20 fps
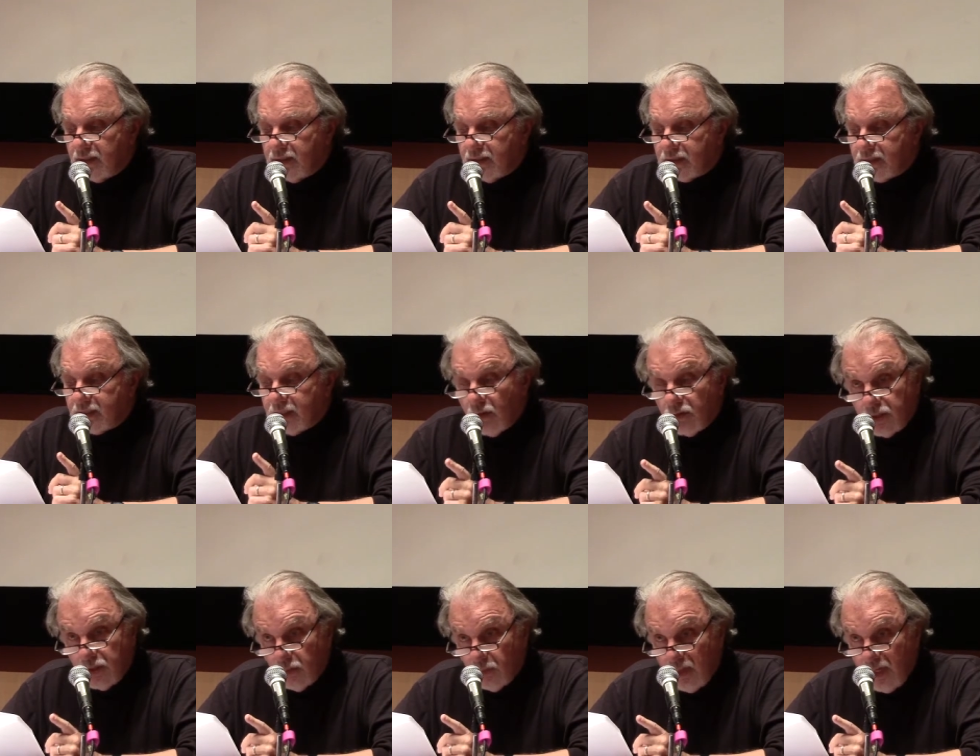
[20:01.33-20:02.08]

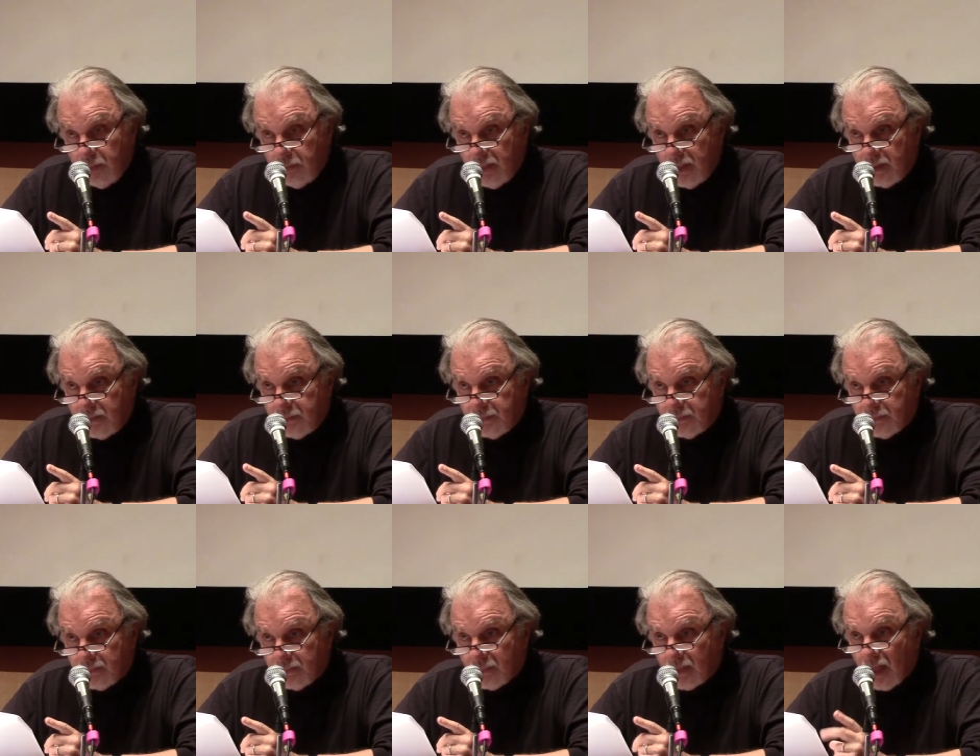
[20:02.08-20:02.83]
Saudi Arabia,
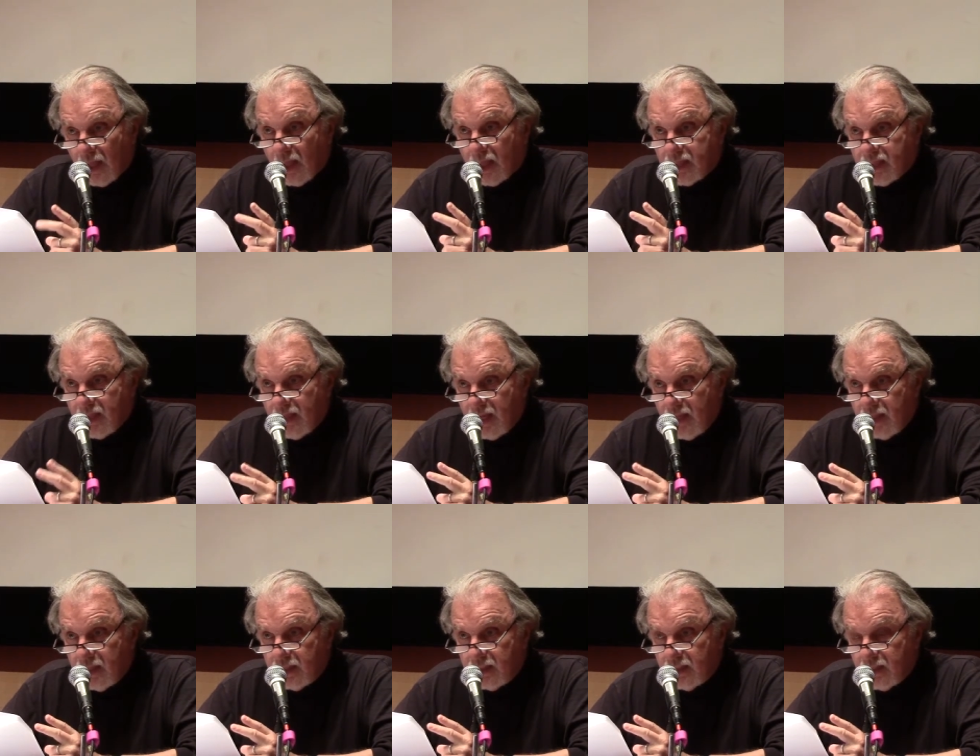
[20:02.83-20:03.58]

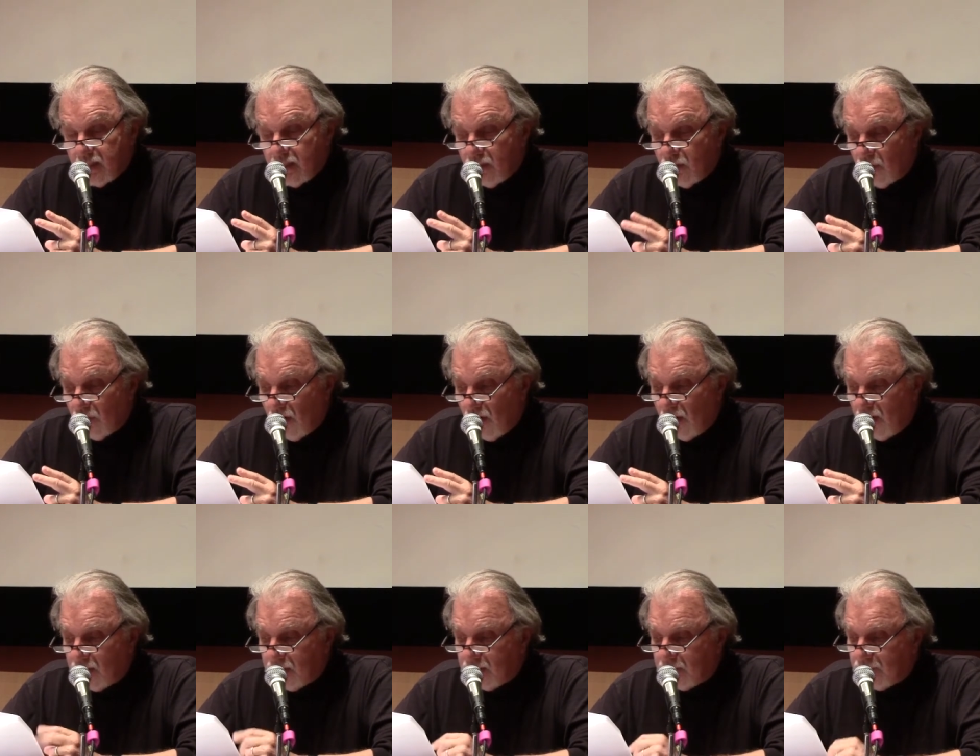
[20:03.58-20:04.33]
then
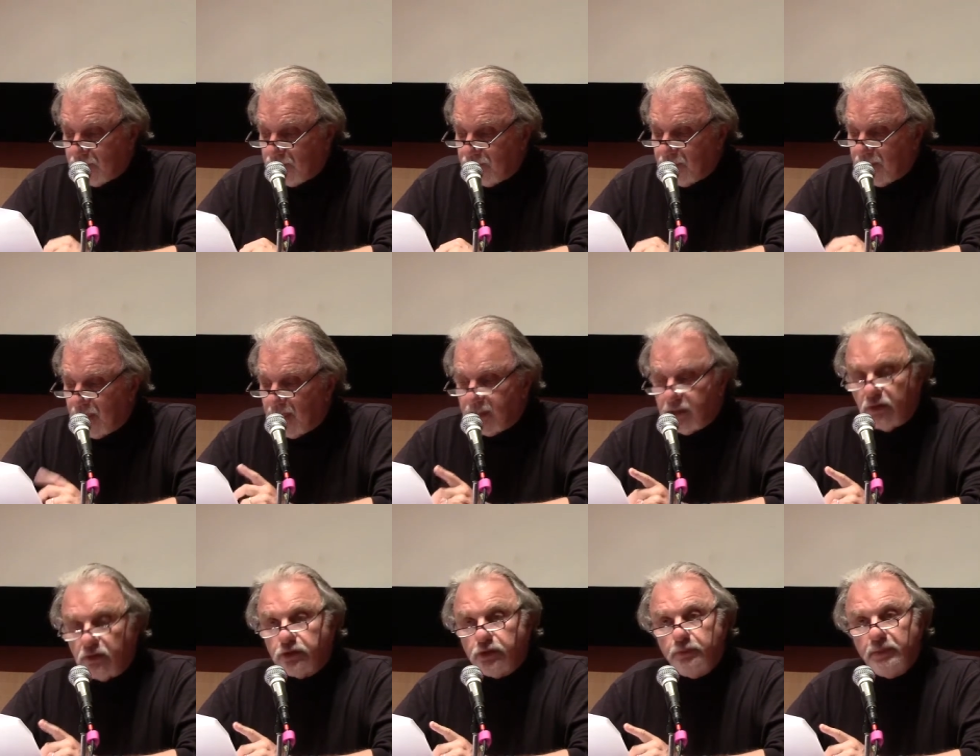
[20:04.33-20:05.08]
Iran,
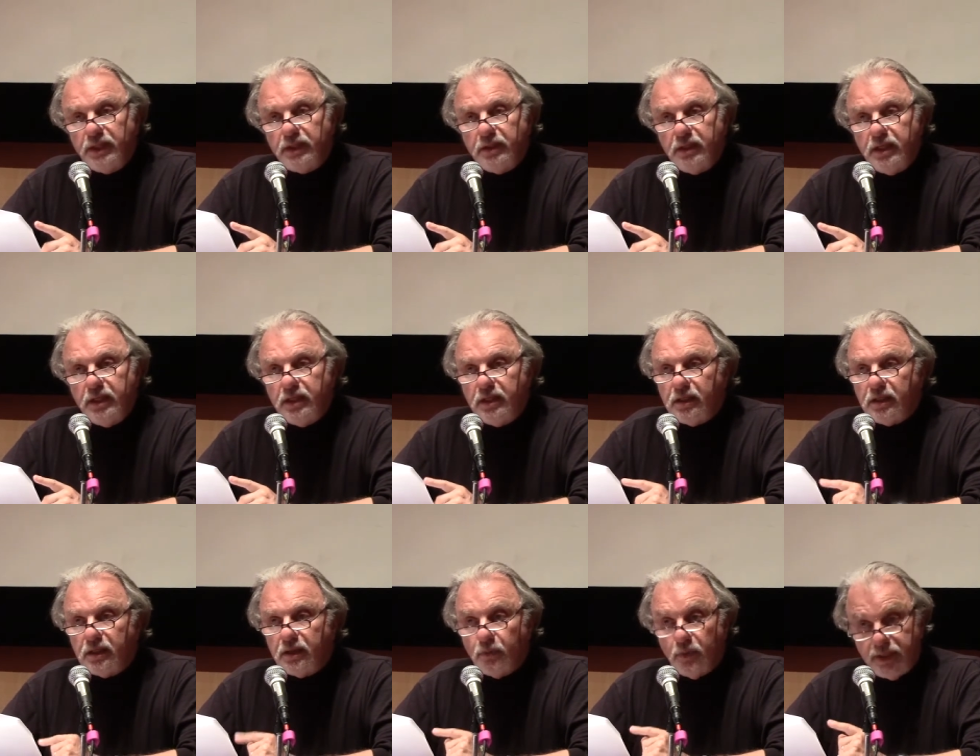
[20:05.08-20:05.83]
and ultimately
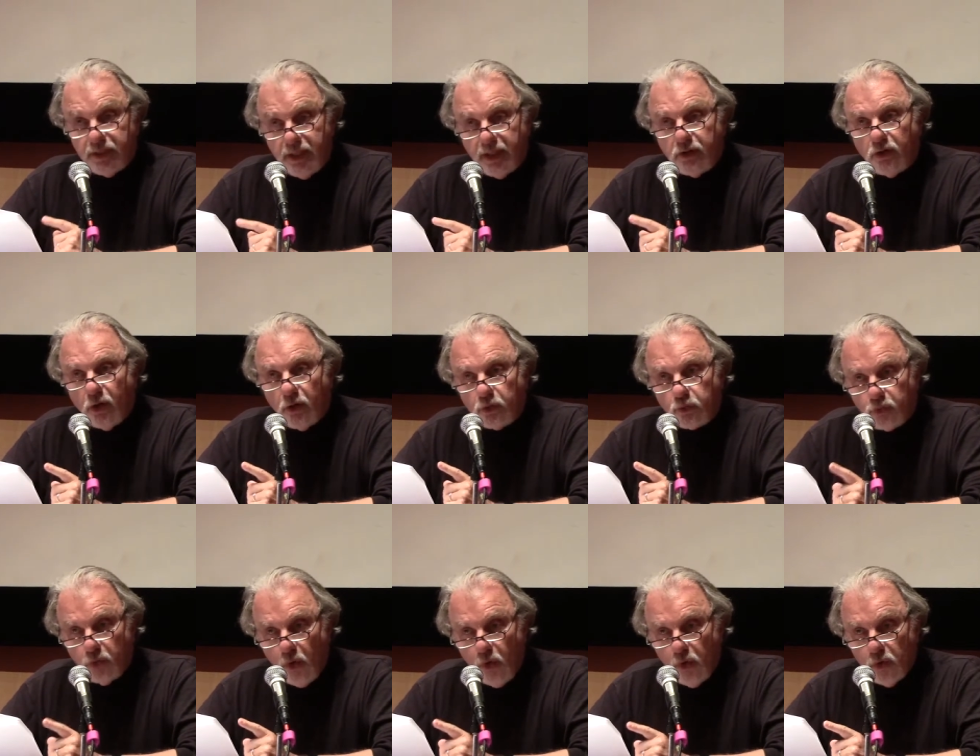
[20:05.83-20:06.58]
what they
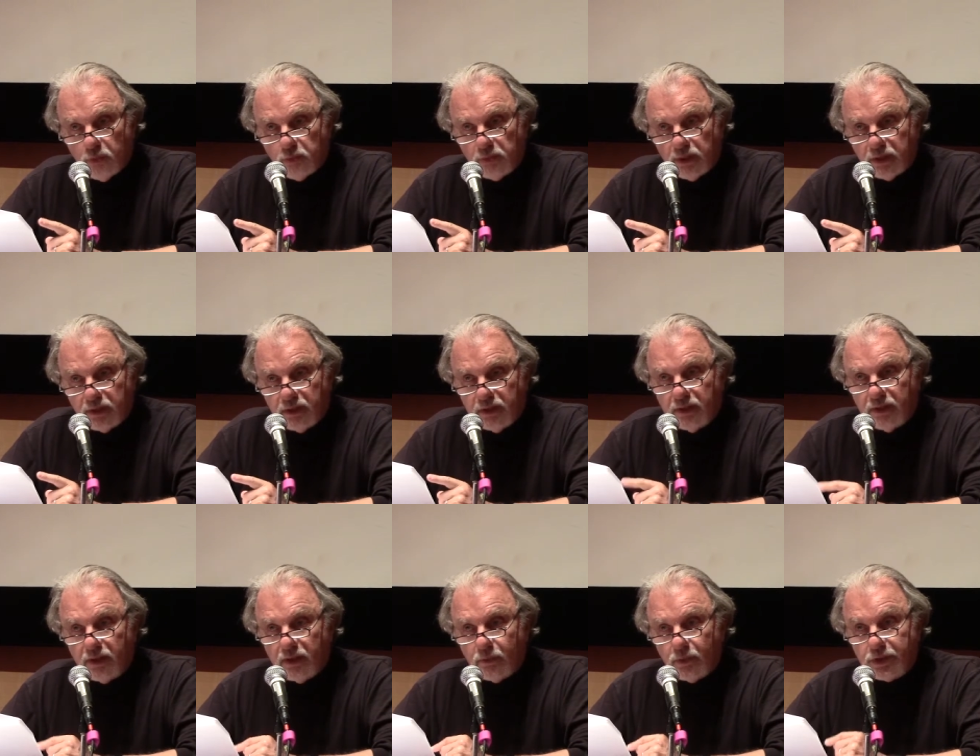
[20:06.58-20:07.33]
call Rome,
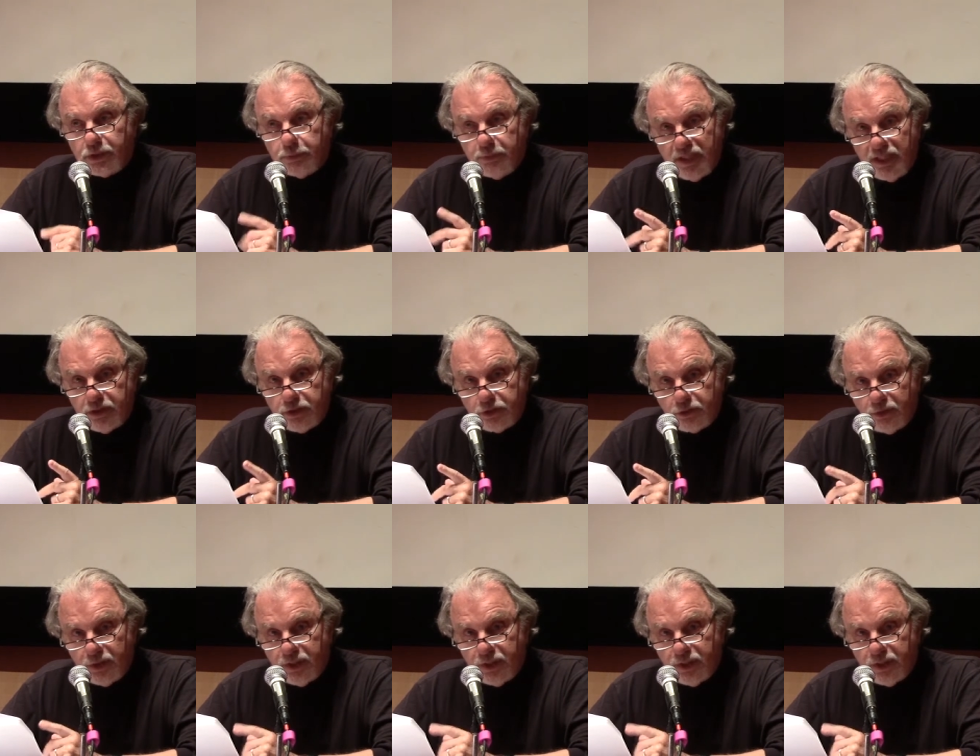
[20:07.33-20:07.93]
which means